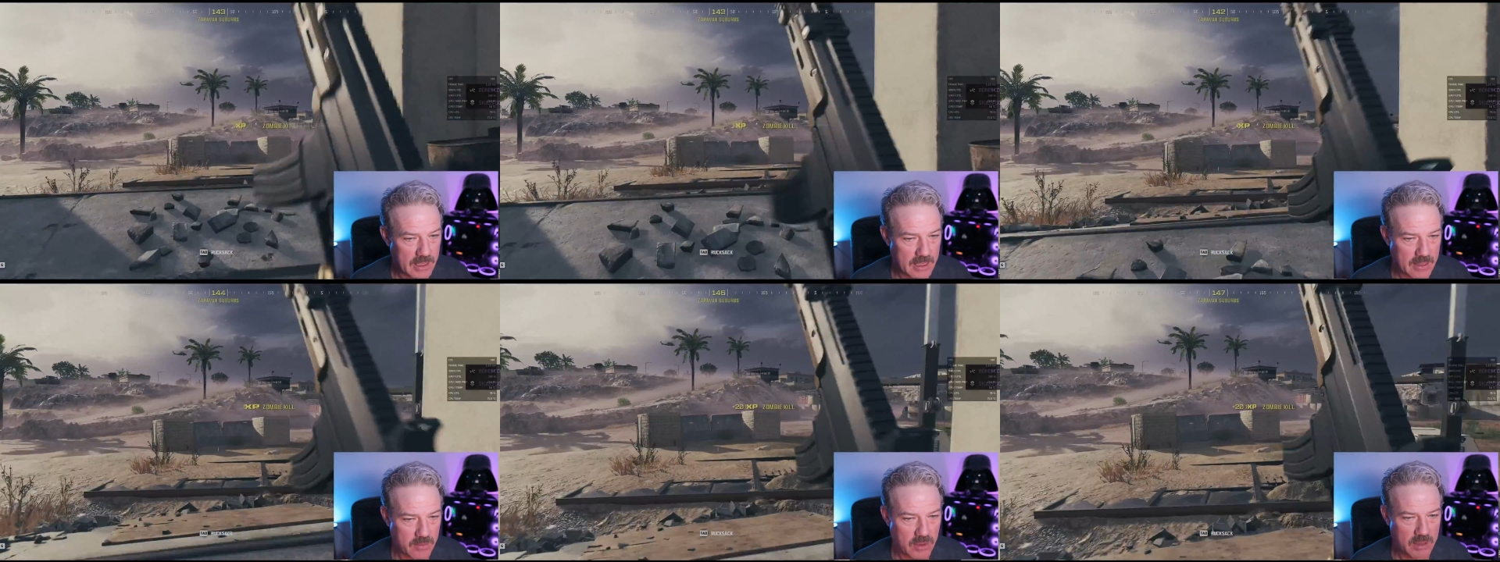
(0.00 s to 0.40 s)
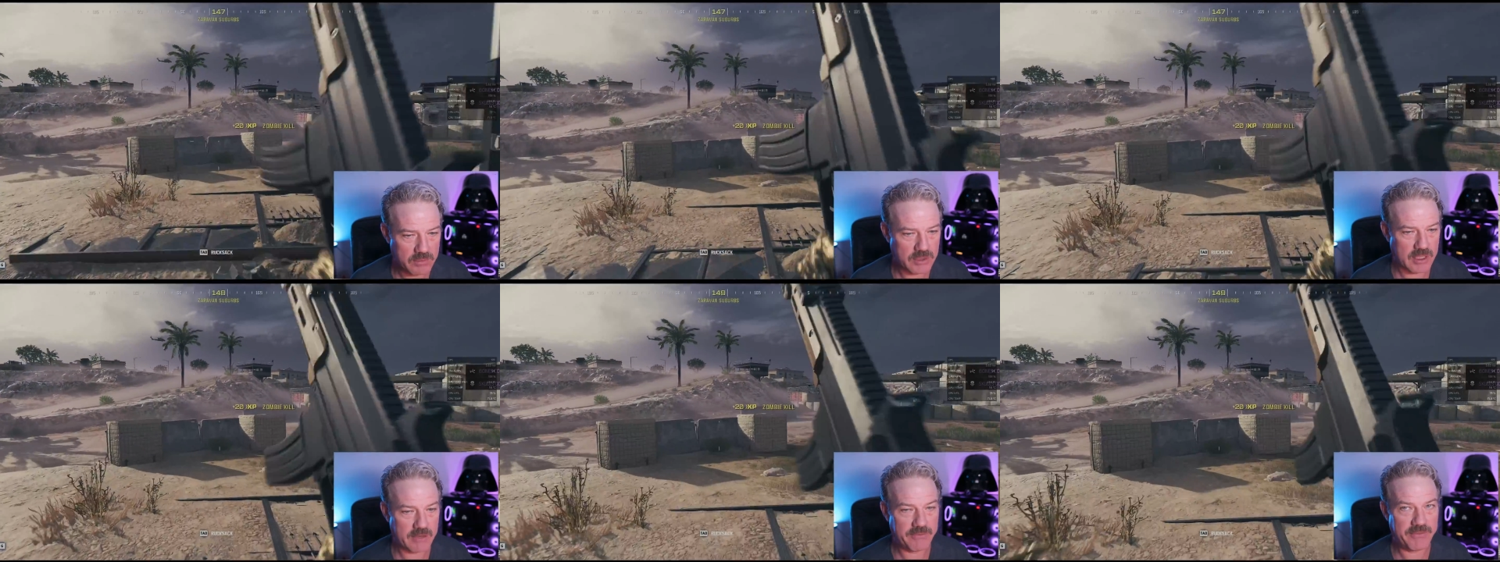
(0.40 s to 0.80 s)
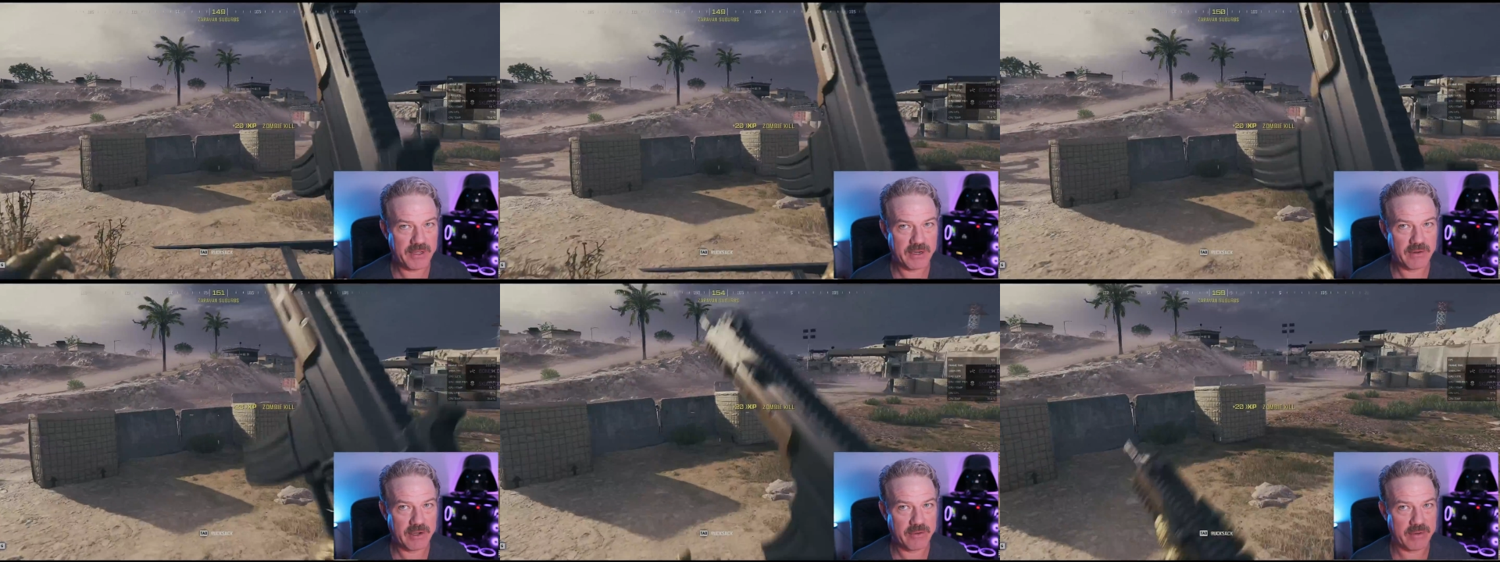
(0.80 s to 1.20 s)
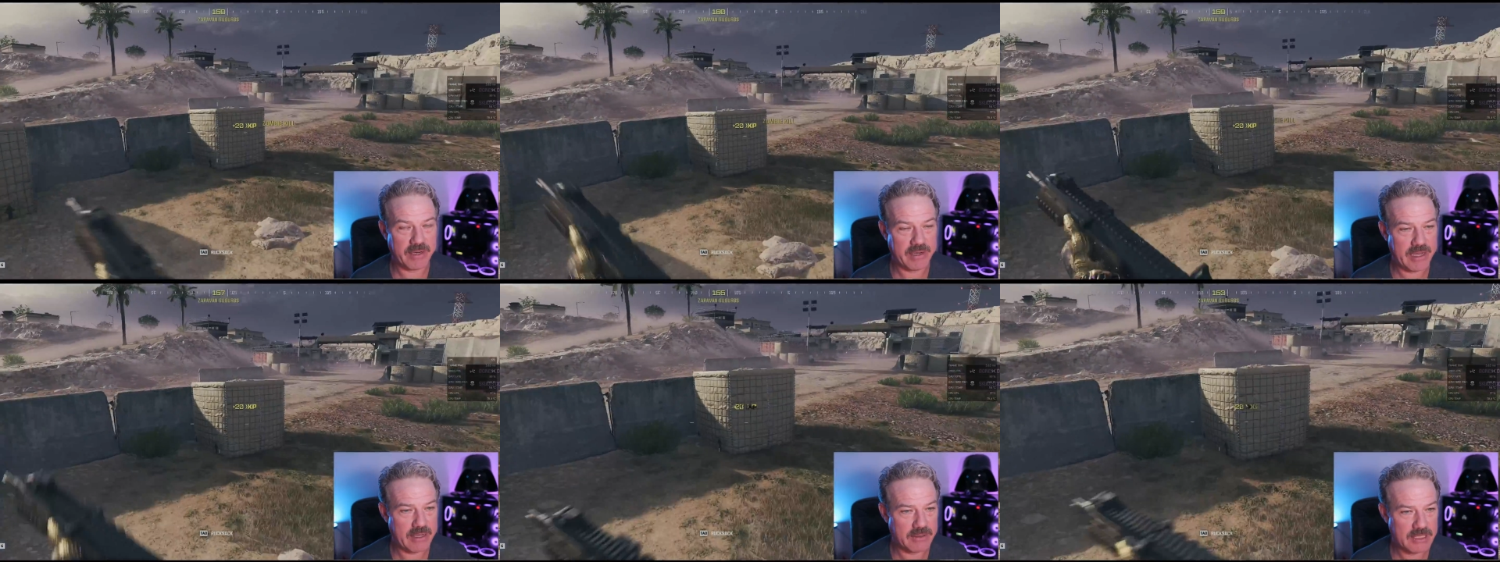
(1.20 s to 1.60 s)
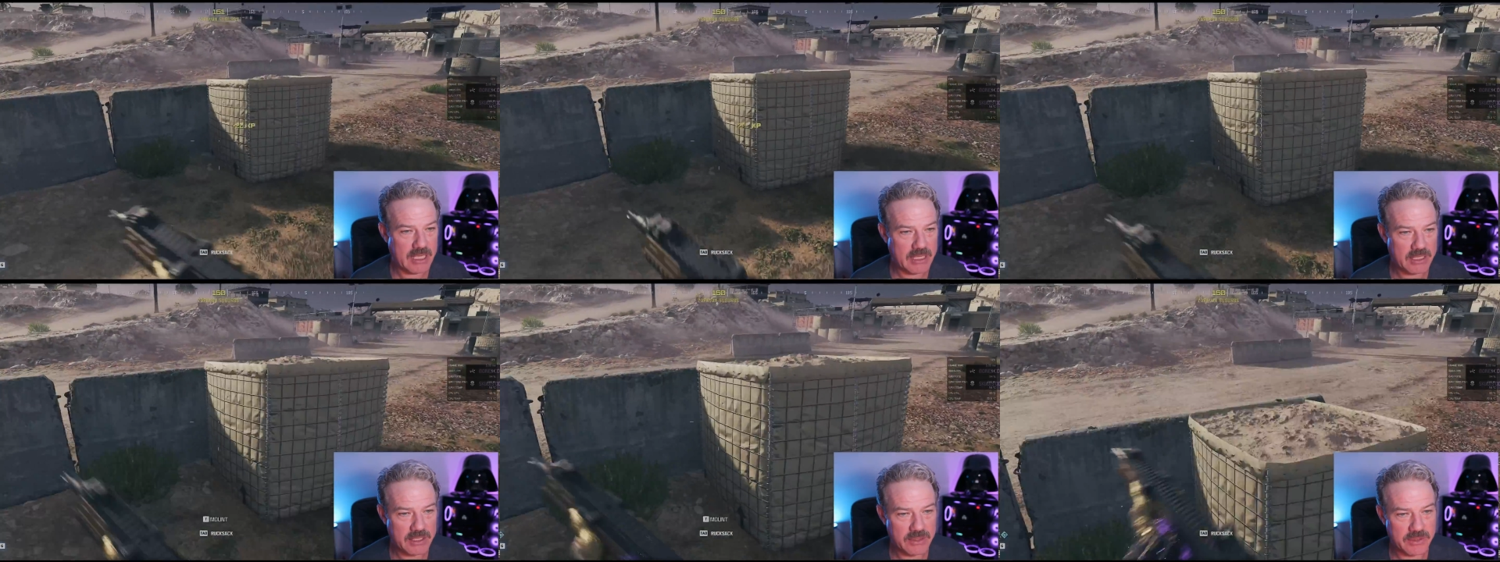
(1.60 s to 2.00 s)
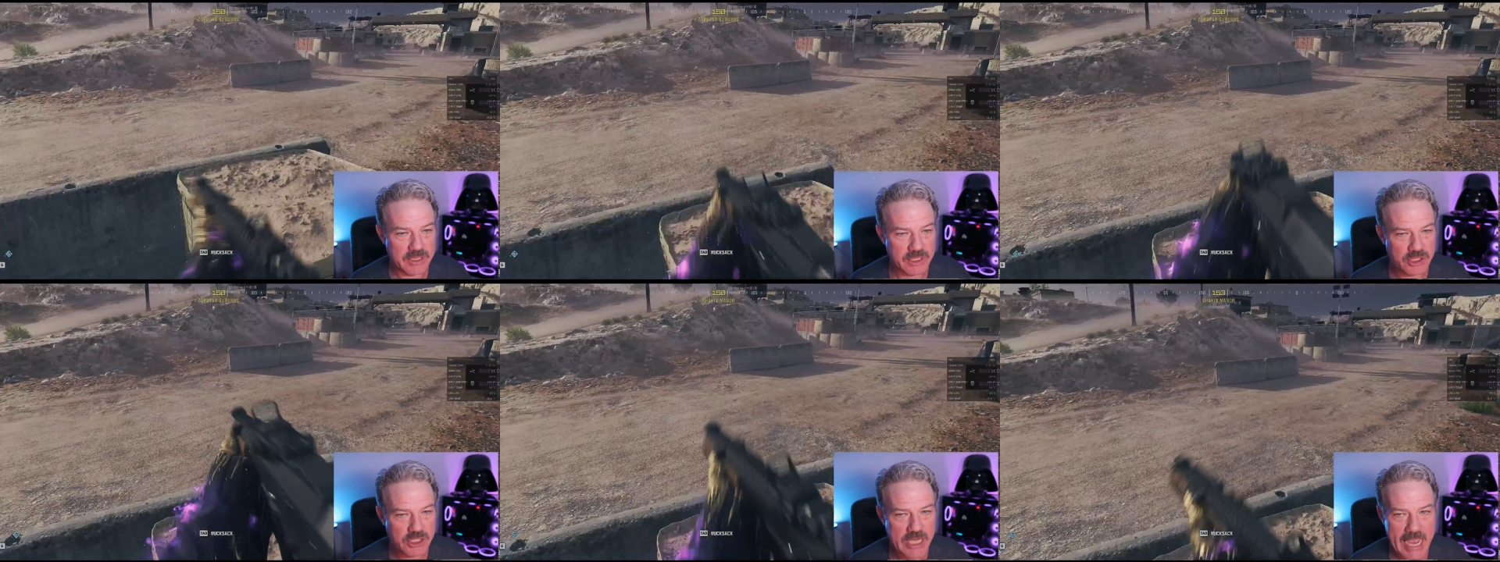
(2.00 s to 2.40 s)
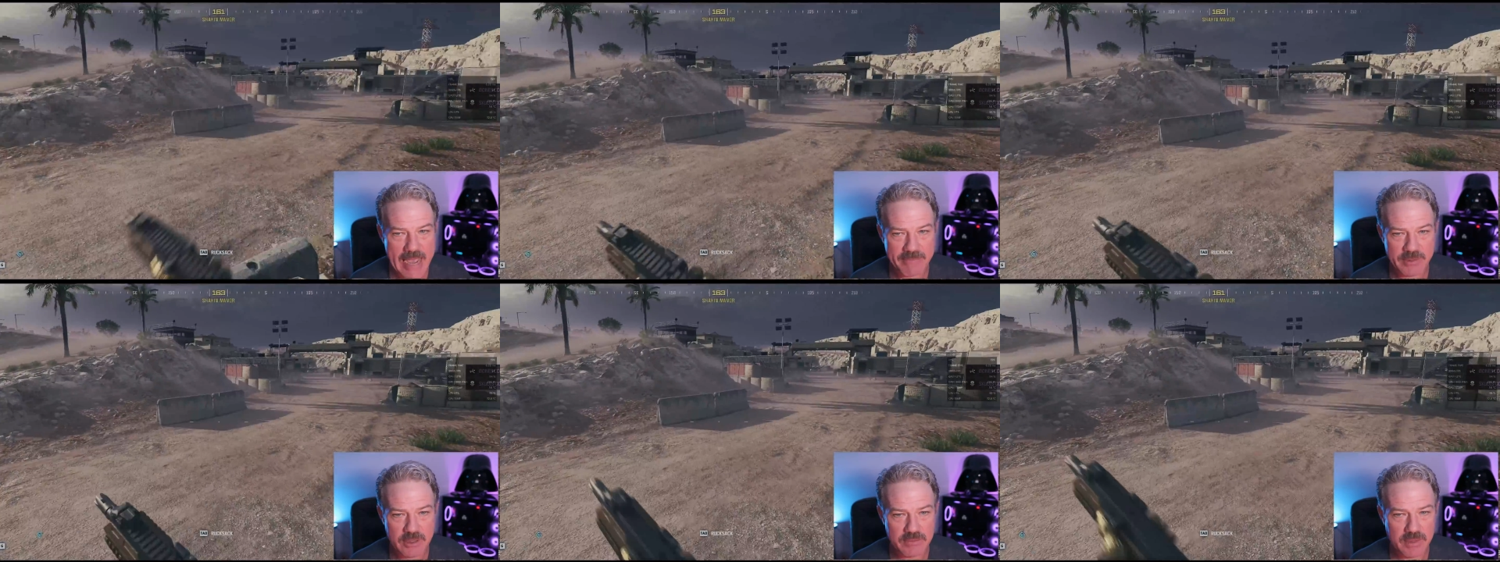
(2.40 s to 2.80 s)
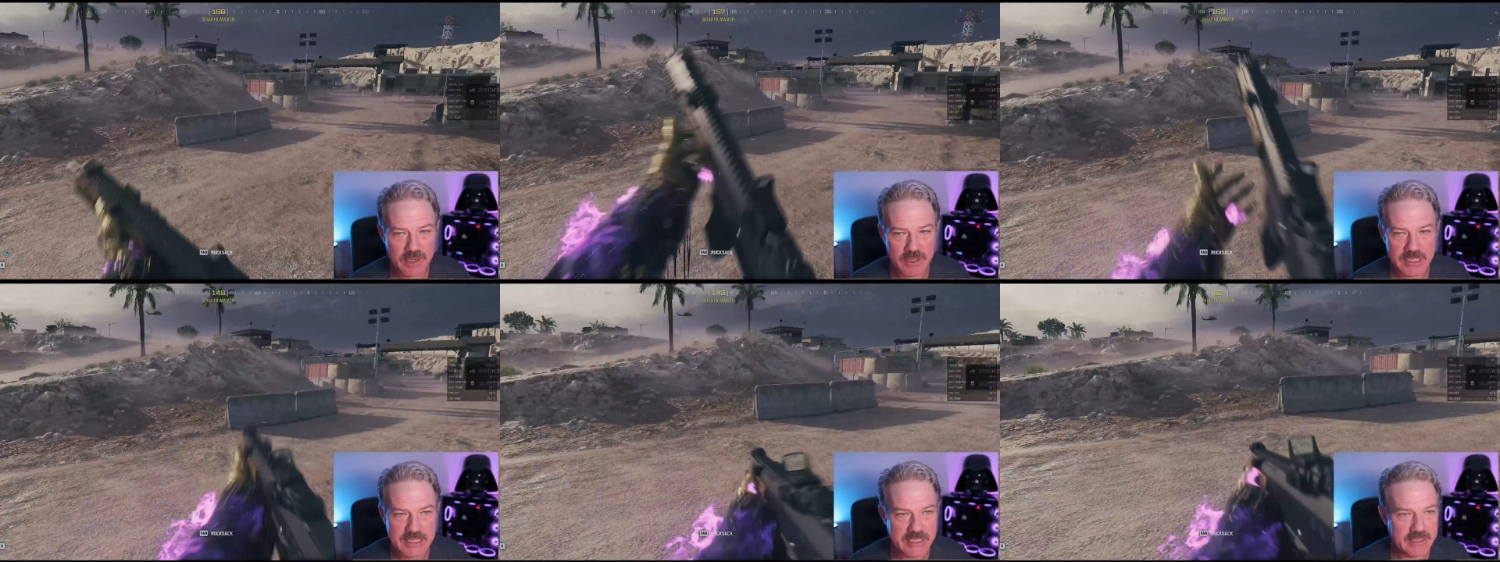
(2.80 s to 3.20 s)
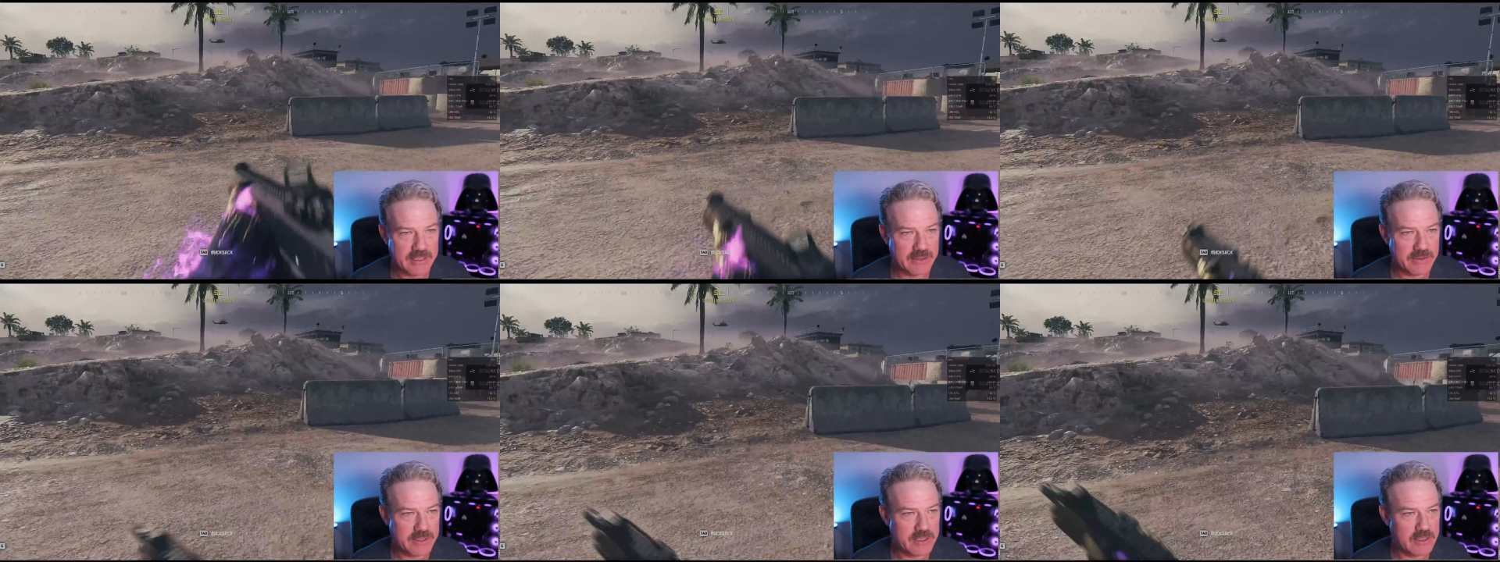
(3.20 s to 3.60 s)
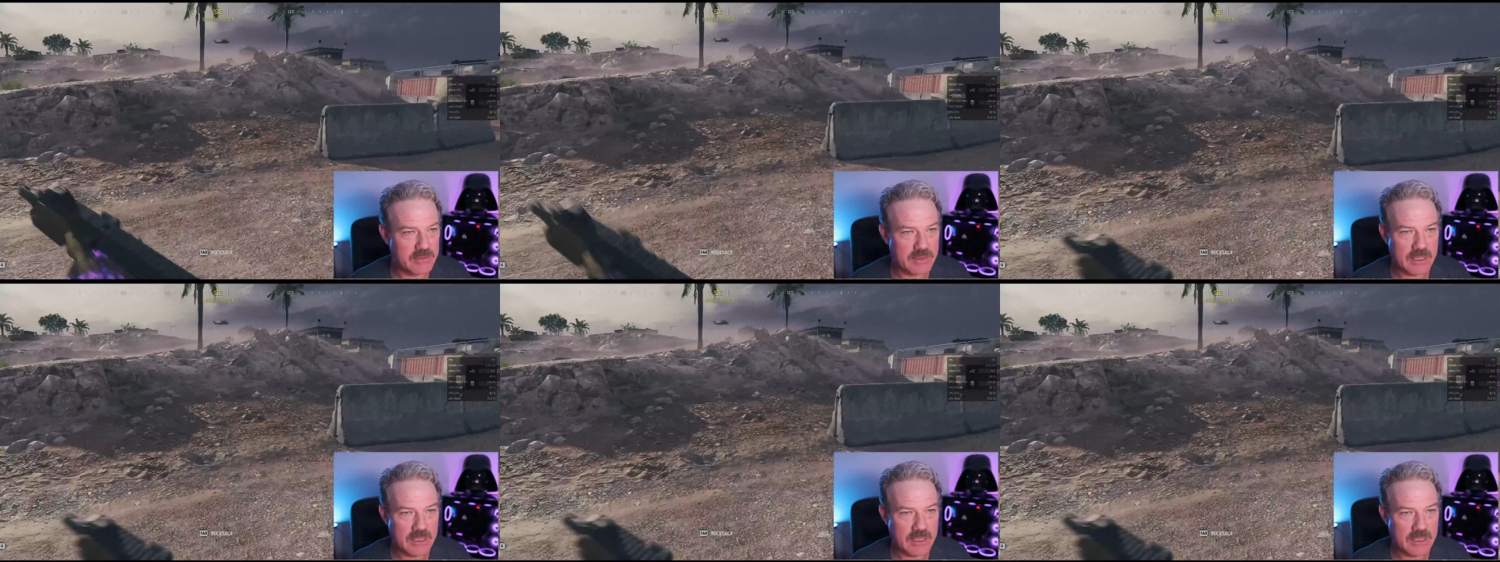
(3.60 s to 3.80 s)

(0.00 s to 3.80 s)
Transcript: what I'm trying to figure out right now is how to do these chapter marks in YouTube,